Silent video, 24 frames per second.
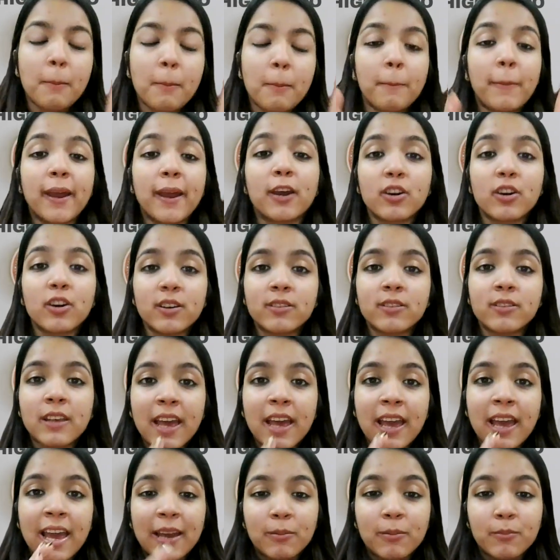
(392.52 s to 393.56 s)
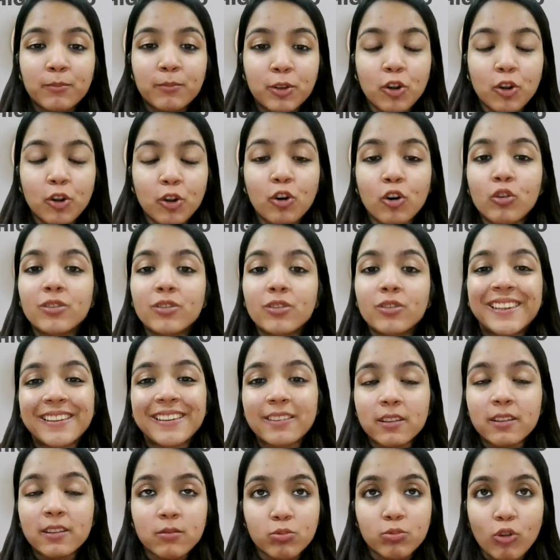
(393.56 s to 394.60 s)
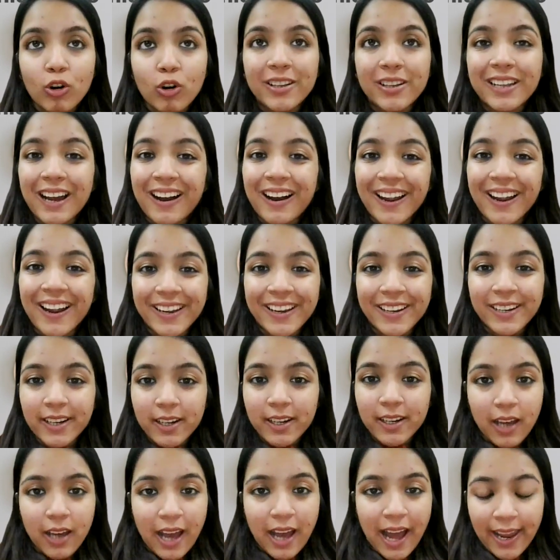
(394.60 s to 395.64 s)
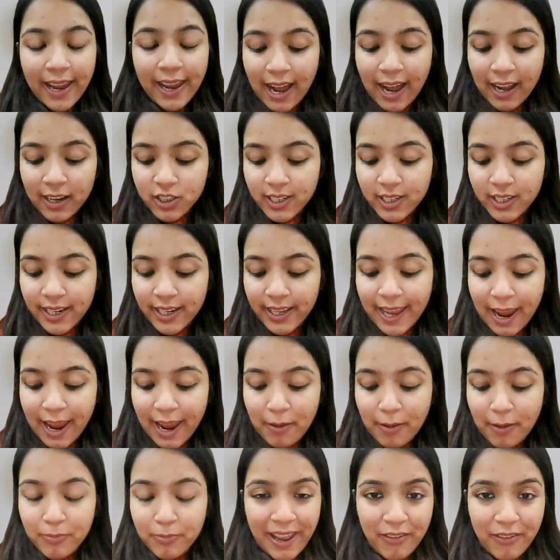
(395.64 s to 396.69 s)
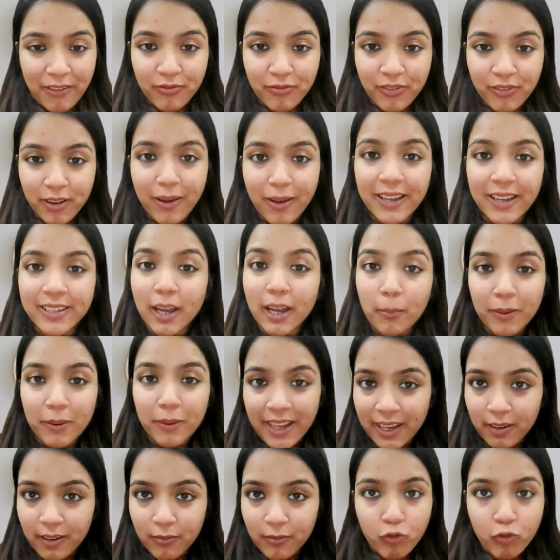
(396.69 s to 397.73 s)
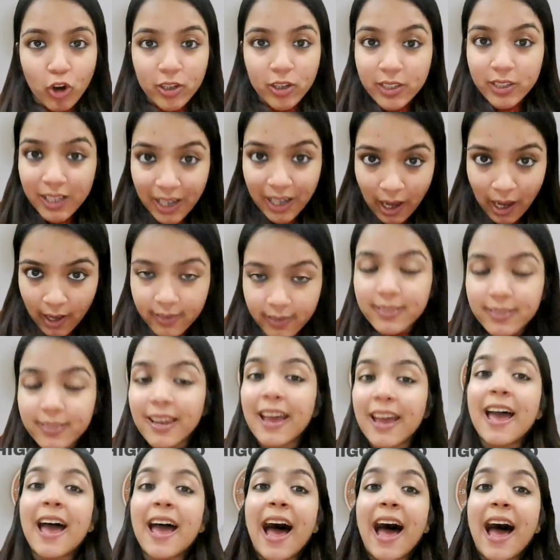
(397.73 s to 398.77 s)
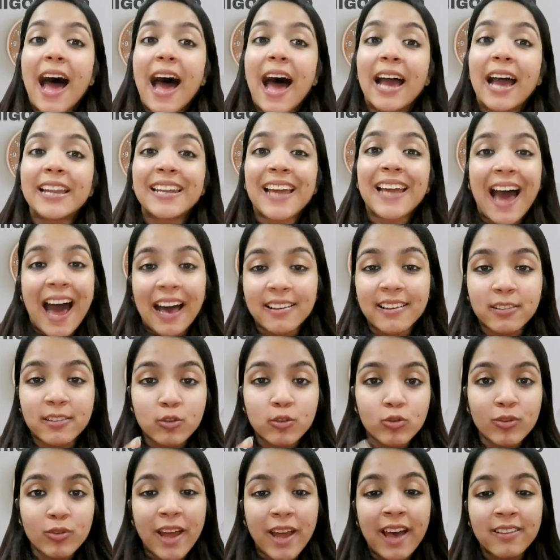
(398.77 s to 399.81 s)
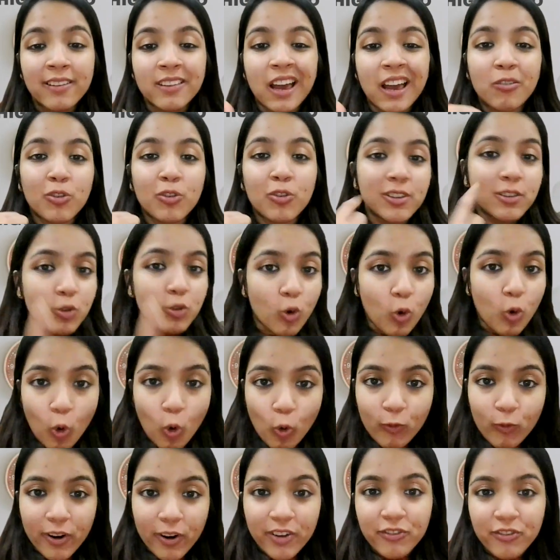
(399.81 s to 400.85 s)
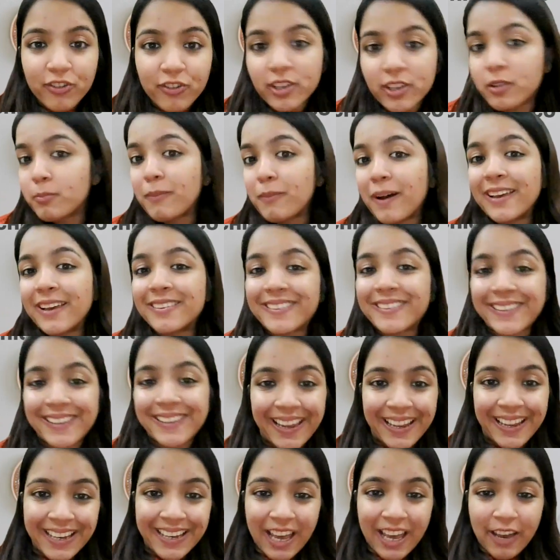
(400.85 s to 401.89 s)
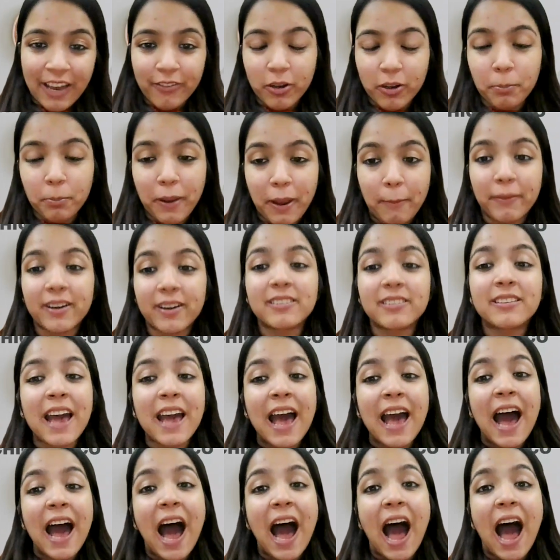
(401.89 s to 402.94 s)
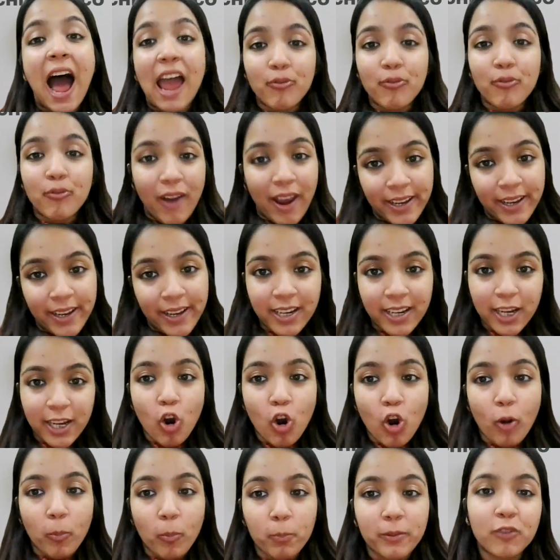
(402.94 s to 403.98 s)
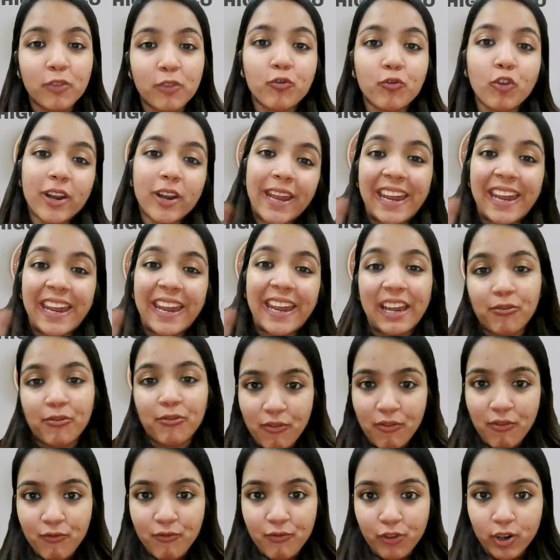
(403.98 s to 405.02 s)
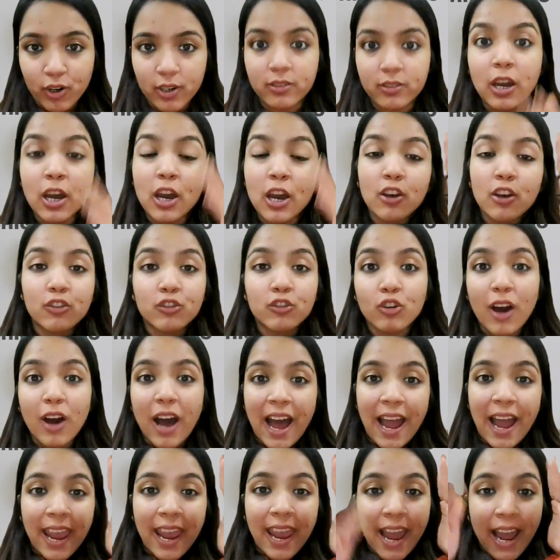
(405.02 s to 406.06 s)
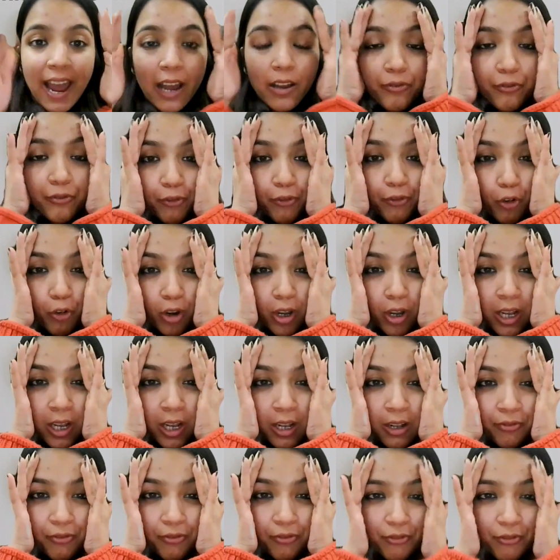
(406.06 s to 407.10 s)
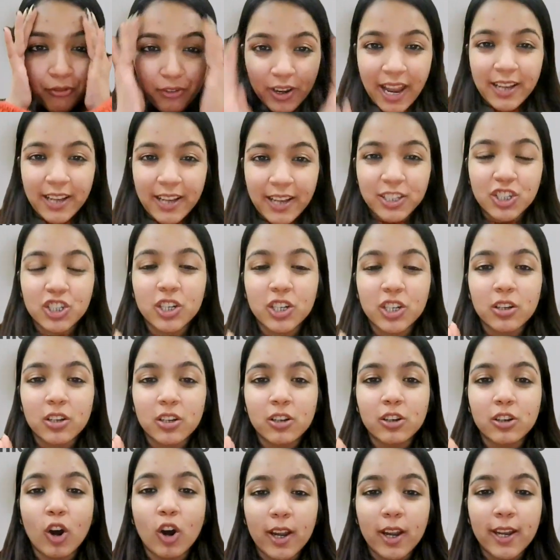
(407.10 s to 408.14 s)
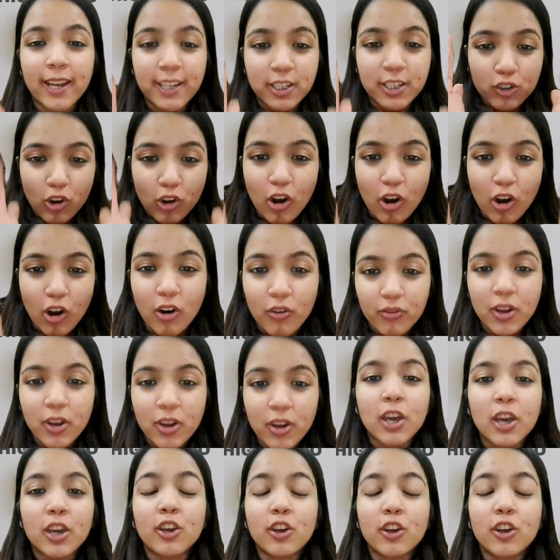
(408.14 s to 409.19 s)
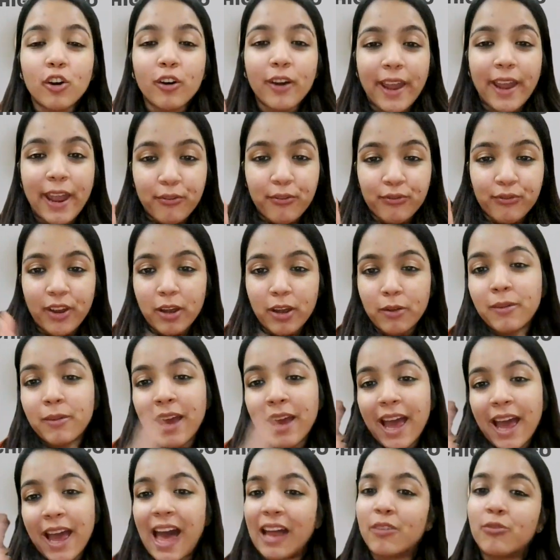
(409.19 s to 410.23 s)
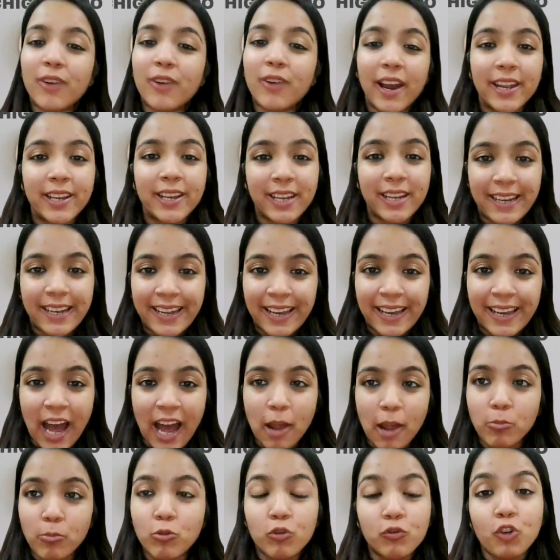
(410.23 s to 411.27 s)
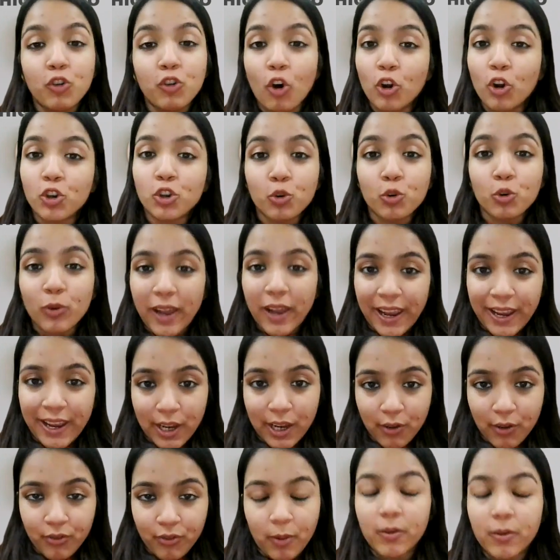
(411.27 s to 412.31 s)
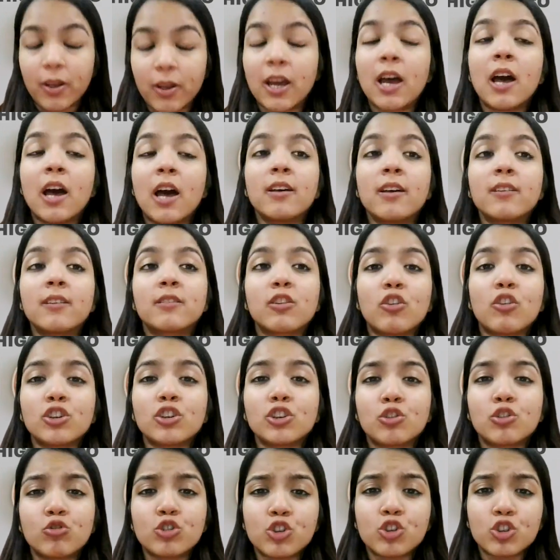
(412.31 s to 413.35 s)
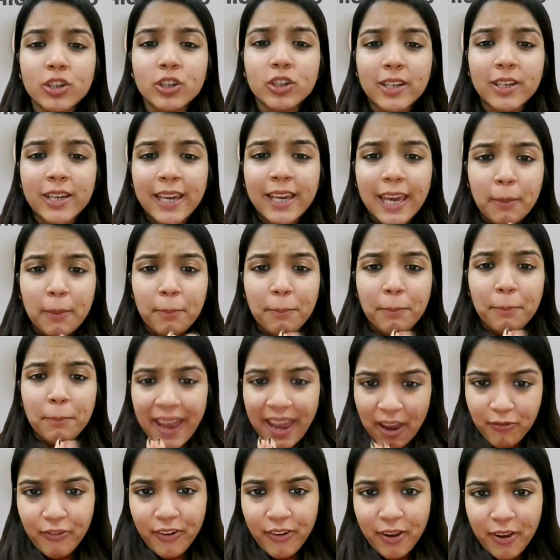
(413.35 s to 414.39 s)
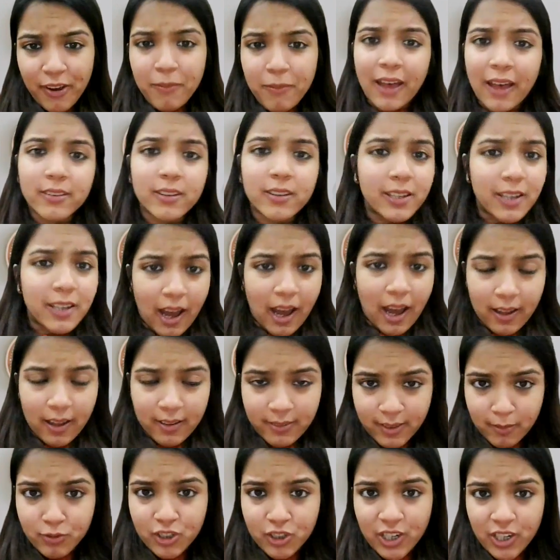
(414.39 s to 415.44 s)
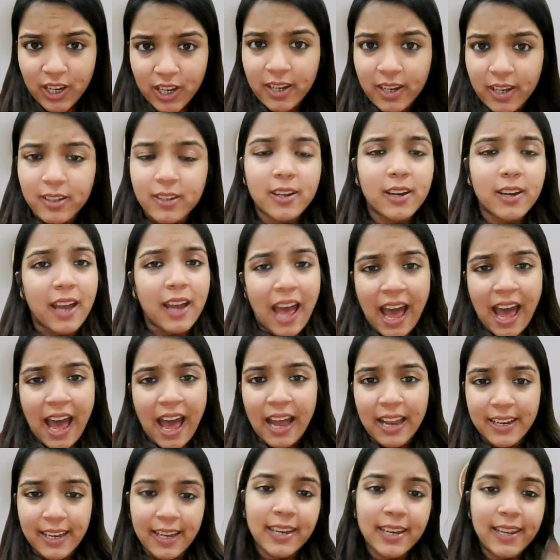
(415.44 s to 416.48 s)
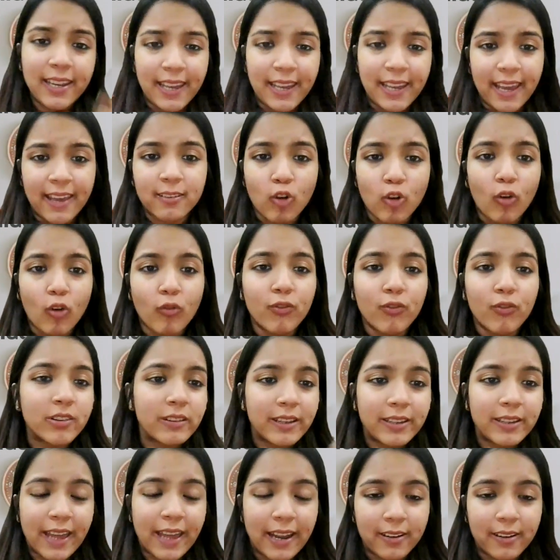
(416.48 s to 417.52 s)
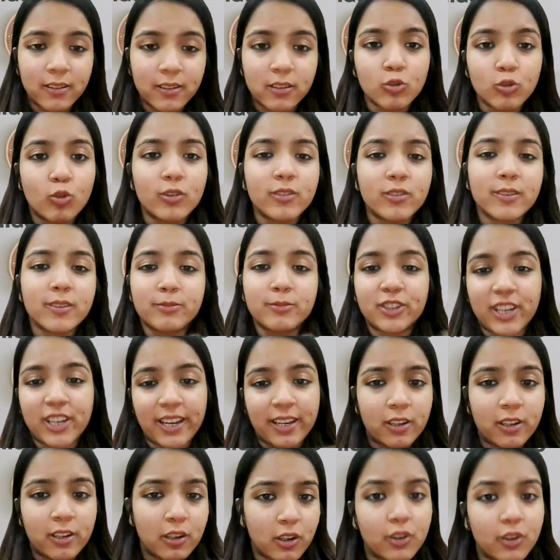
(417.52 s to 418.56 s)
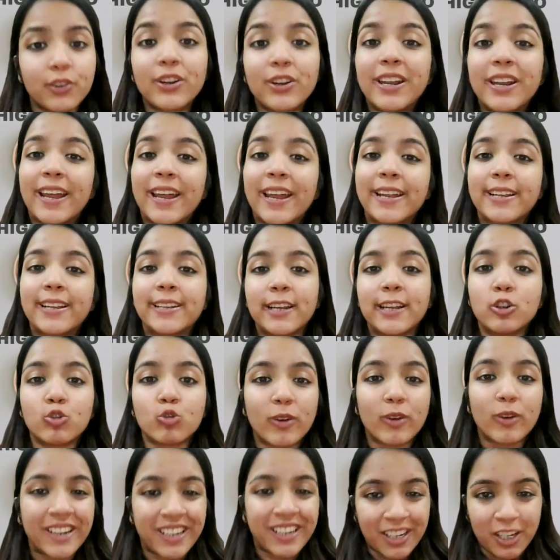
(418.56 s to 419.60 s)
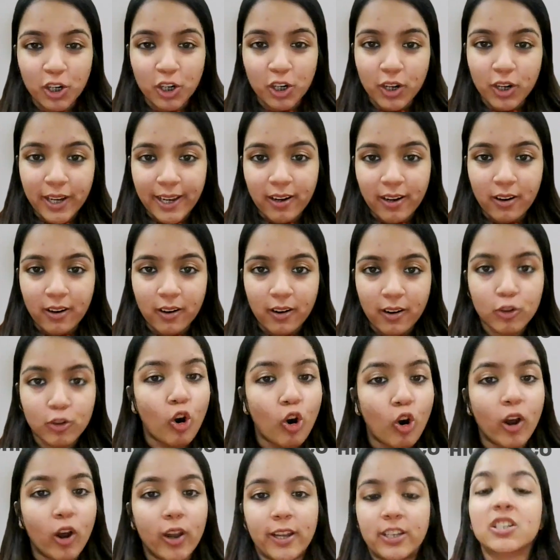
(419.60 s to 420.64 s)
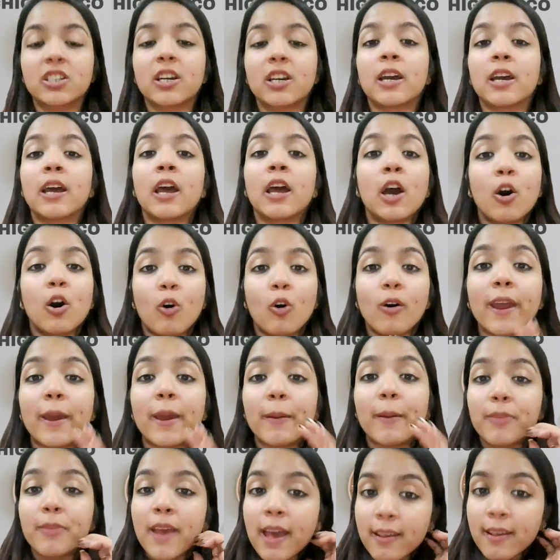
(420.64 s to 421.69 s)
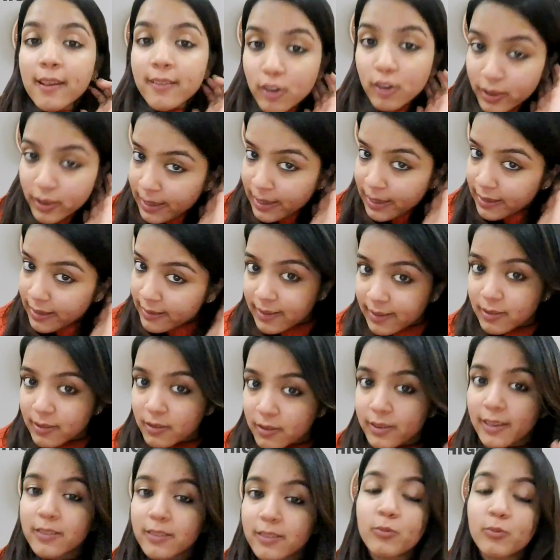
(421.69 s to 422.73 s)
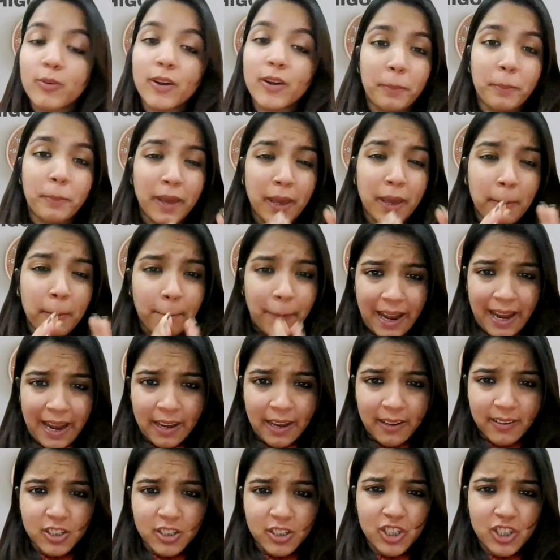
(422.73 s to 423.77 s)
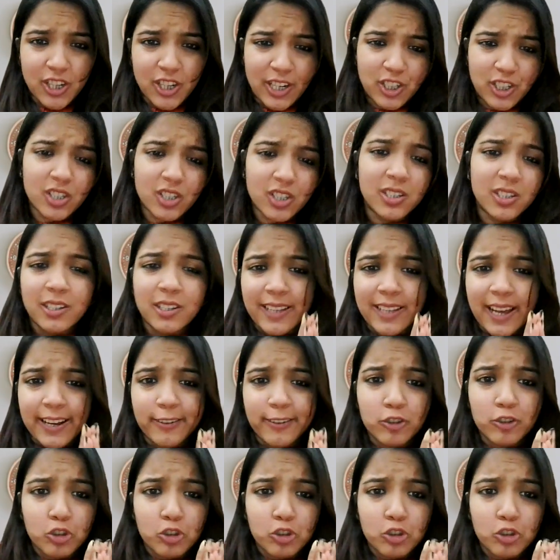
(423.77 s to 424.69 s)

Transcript: because this is what I did. I actually kept FM and AA for the last, and as soon as I was over with my skill level papers, I finally opted for AFM first. So I had full-fledged knowledge of, FM, and finally I moved on to AFM. So you should keep FM as a large subject, and in case obviously there is no subject relating to it in your college. Okay, so this will be my suggestion that you